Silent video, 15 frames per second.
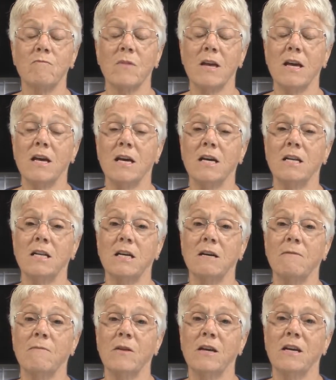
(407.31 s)

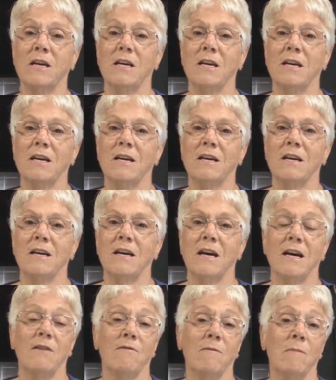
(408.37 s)
And
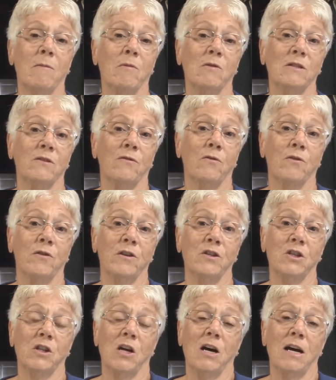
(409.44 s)
I remember it was the 4th of
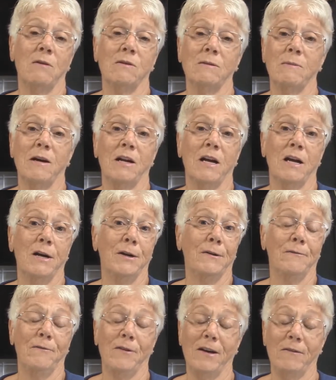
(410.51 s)
July. It was about
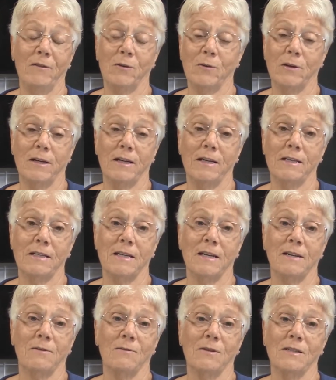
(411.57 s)
105 degrees,
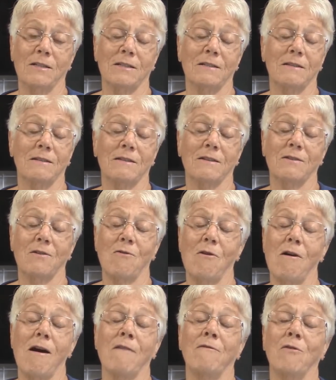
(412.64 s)
and it was
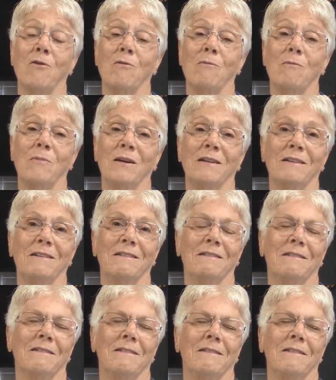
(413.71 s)
awful. But
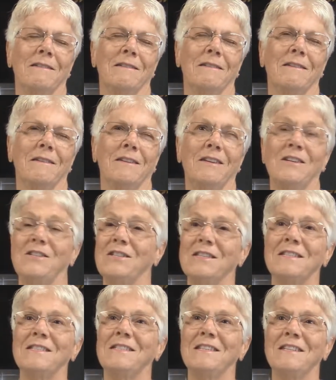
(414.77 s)
you
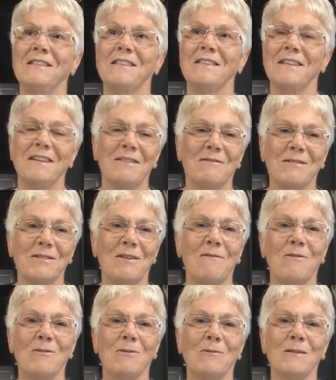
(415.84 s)
just didn't think it was
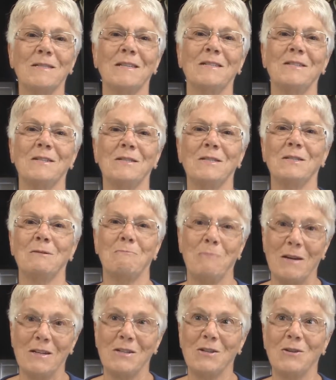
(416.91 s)
awful. It was such a
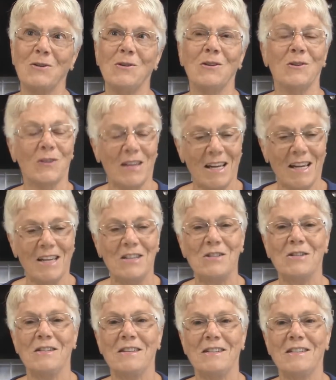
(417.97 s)
special
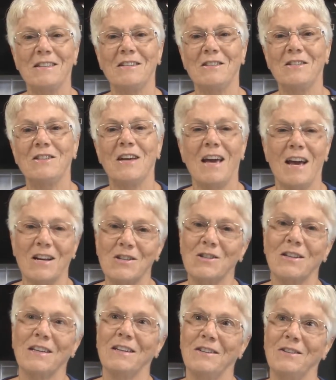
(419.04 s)
occasion to
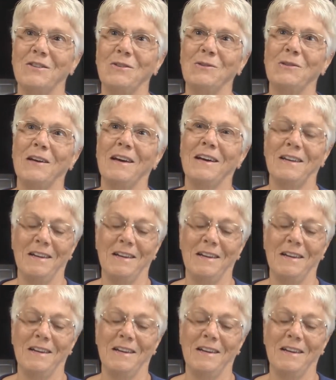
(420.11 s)
actually get to do that.